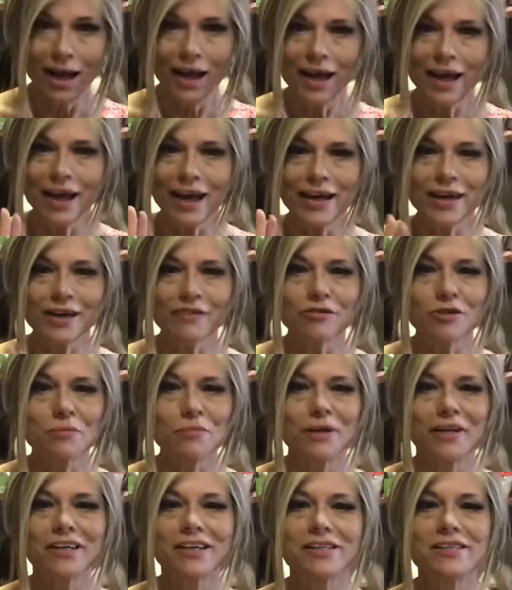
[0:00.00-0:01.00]
Hi
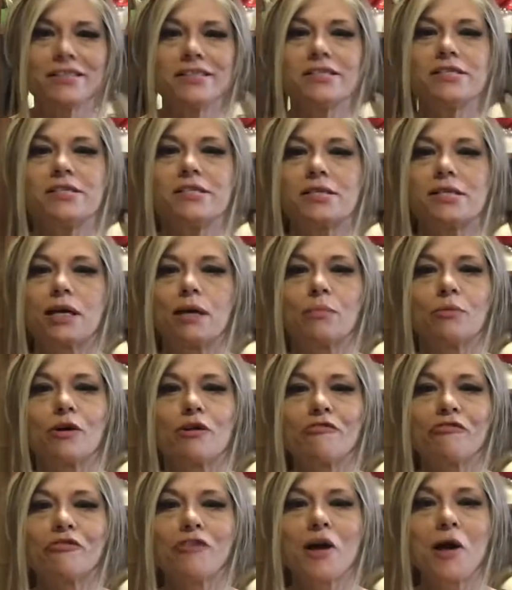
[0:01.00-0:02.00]
everybody, this is Deborah
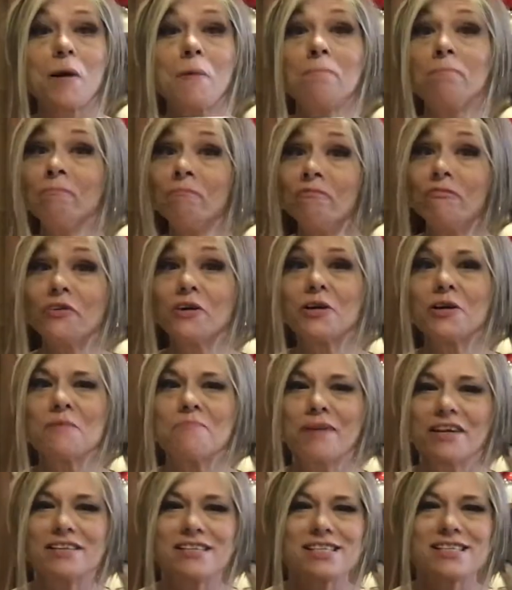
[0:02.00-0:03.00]
from Very
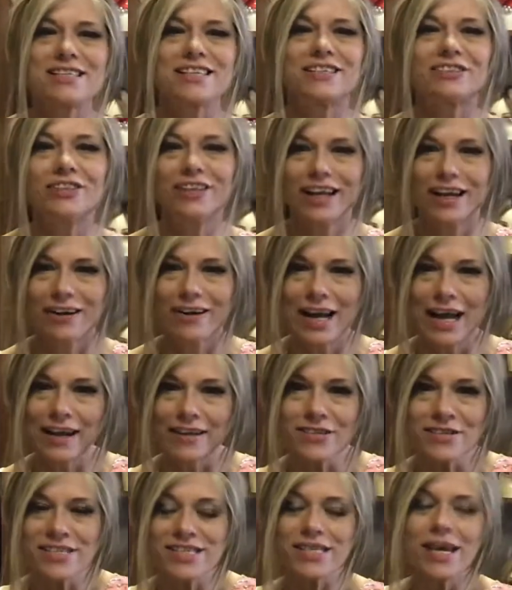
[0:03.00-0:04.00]
Best Little Hair
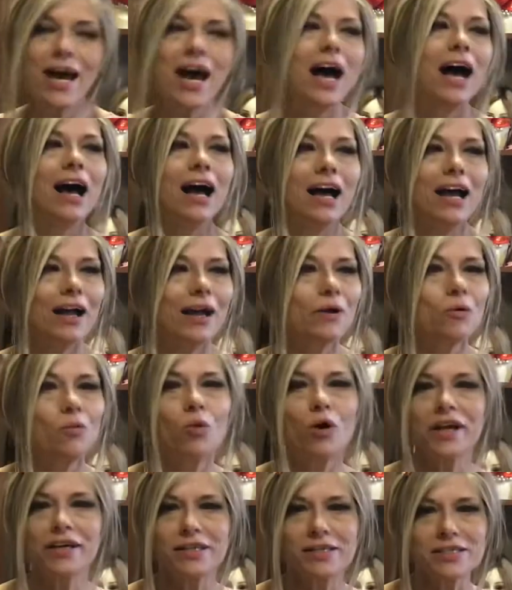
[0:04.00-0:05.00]
House. I
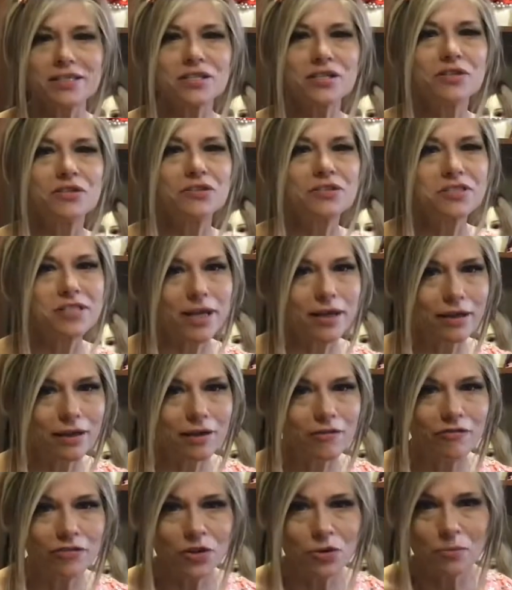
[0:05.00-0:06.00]
wanted to take a
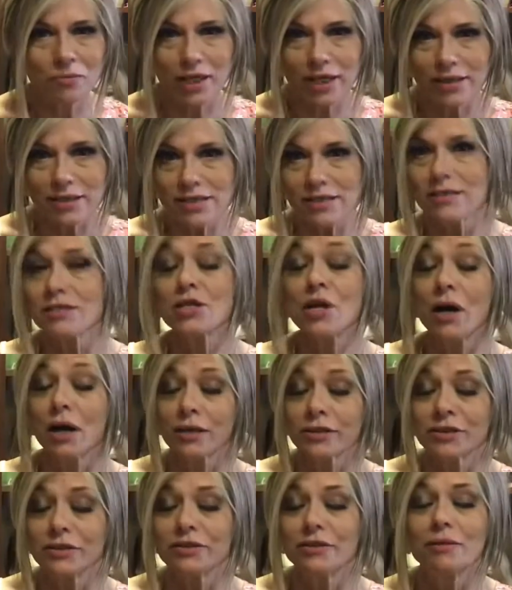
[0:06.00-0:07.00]
few minutes and talk
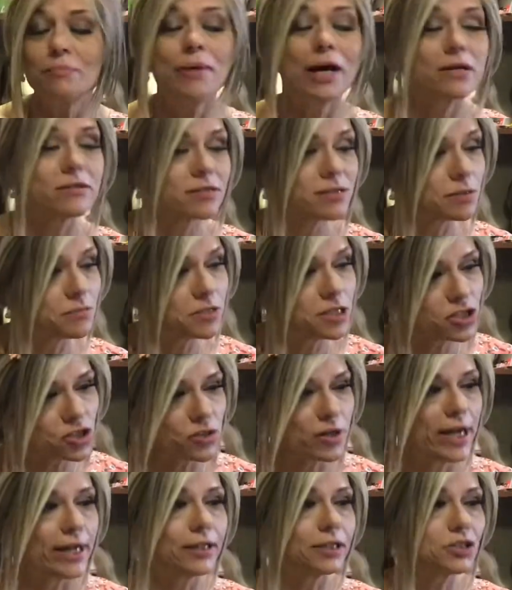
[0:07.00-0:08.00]
to you about some
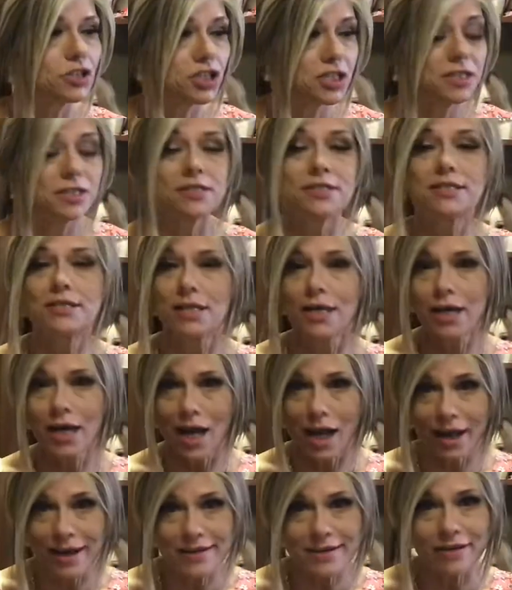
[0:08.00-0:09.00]
strategies that
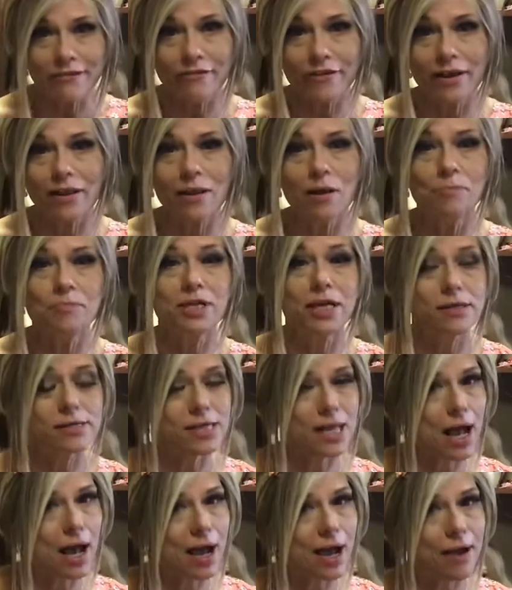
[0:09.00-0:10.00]
I developed as
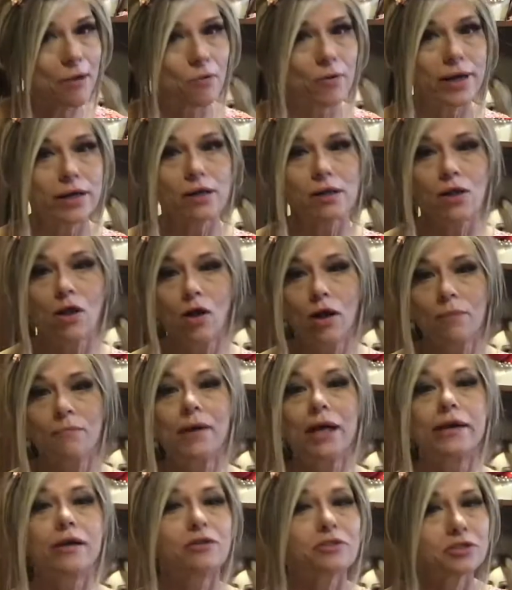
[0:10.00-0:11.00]
I went along my
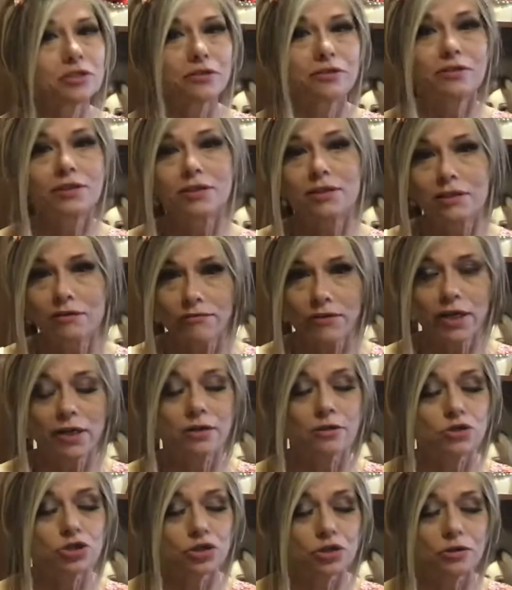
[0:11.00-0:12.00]
alternative hair
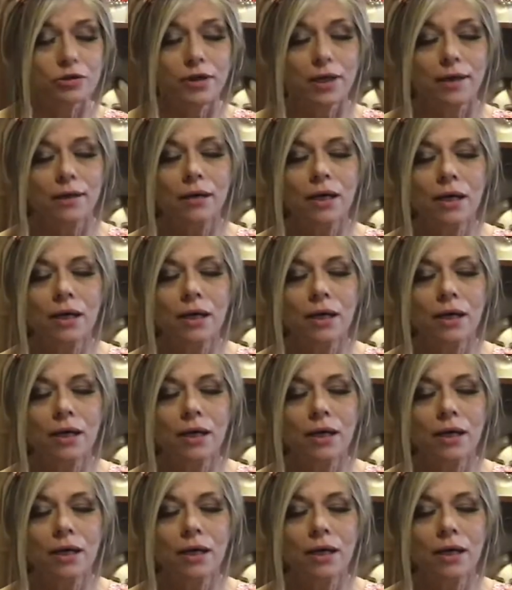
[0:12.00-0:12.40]
journey